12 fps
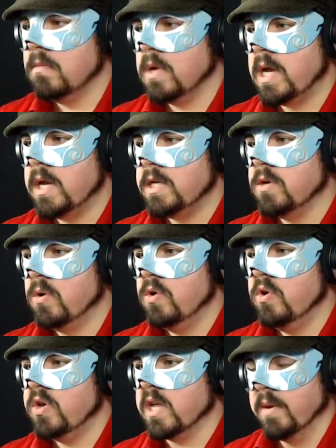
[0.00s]
And he's not
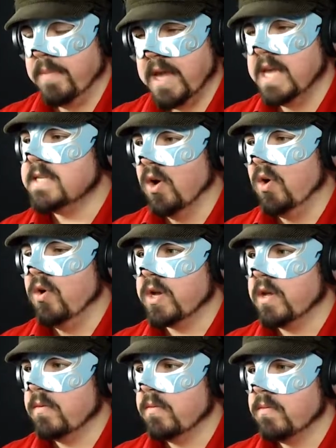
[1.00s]
hooking them. He's not
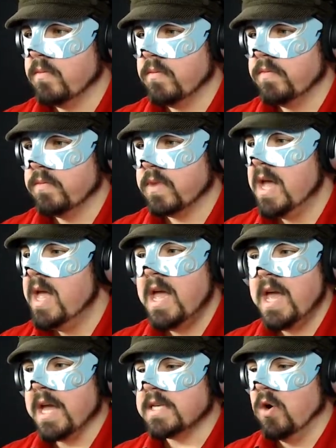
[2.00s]

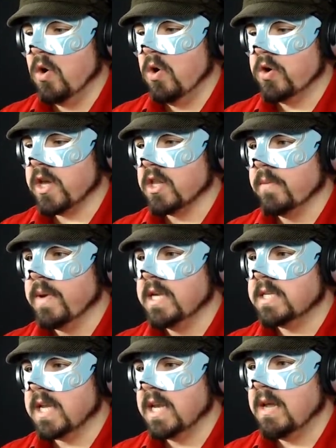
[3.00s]
hooking them.
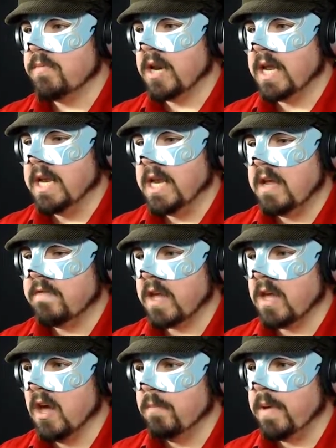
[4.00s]
He's deliberately leaving
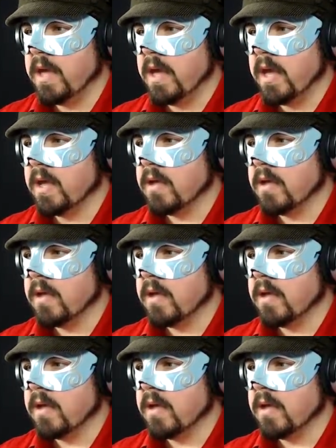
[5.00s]
her be.